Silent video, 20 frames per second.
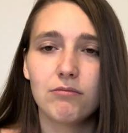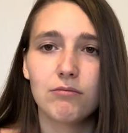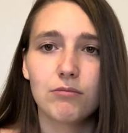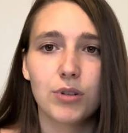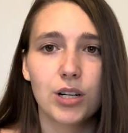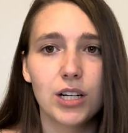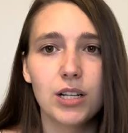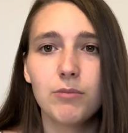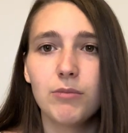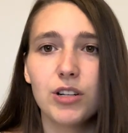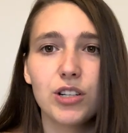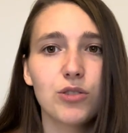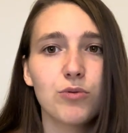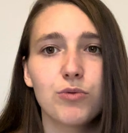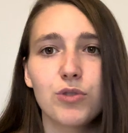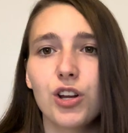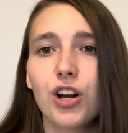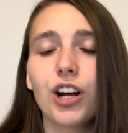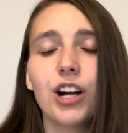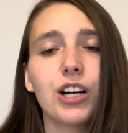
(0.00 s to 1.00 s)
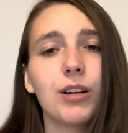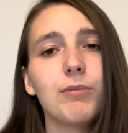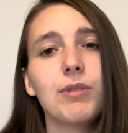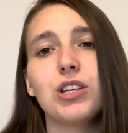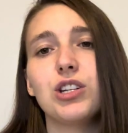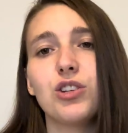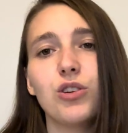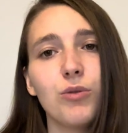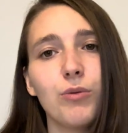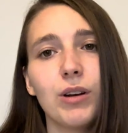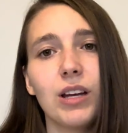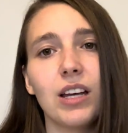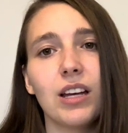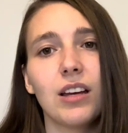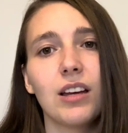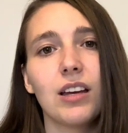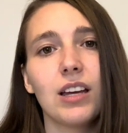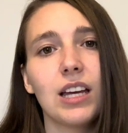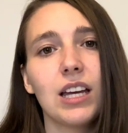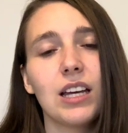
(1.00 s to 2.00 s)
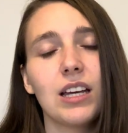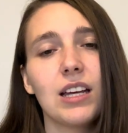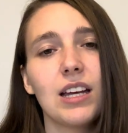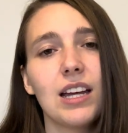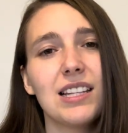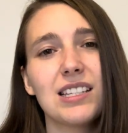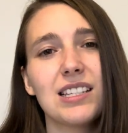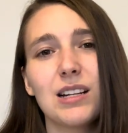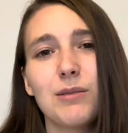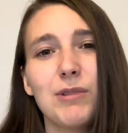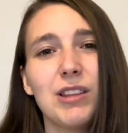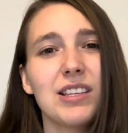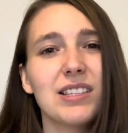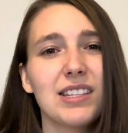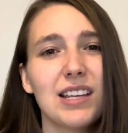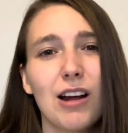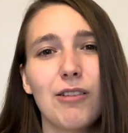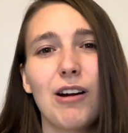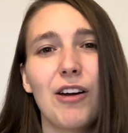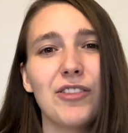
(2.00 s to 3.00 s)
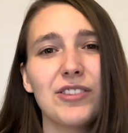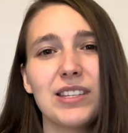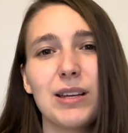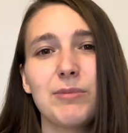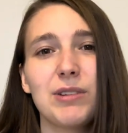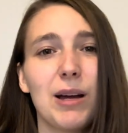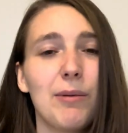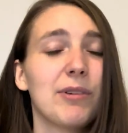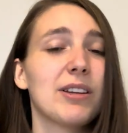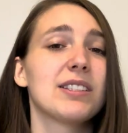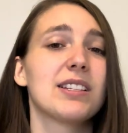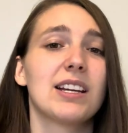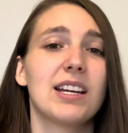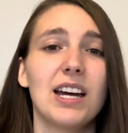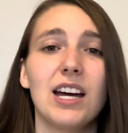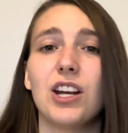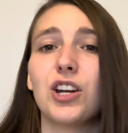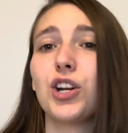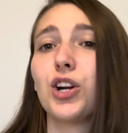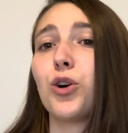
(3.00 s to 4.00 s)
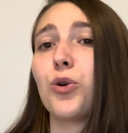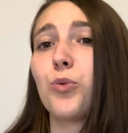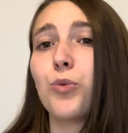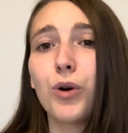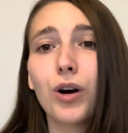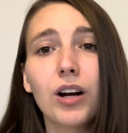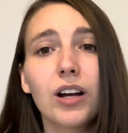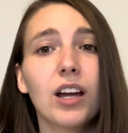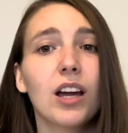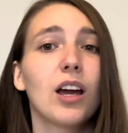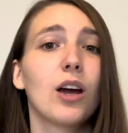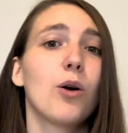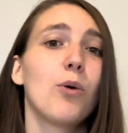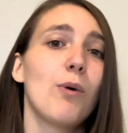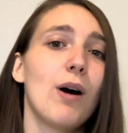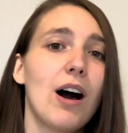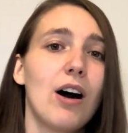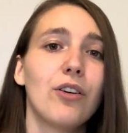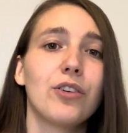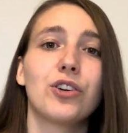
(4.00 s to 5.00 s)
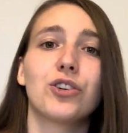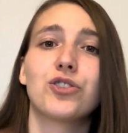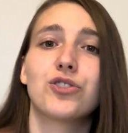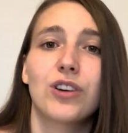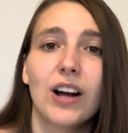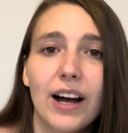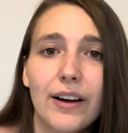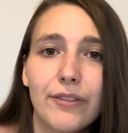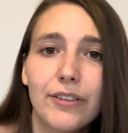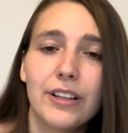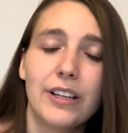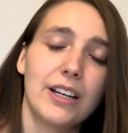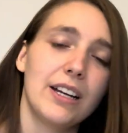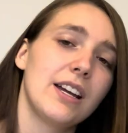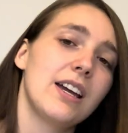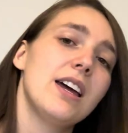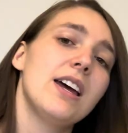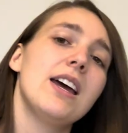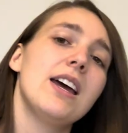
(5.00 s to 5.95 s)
pretty much what you're going to be doing it's gonna be around the same time, because again, you're working while you're traveling.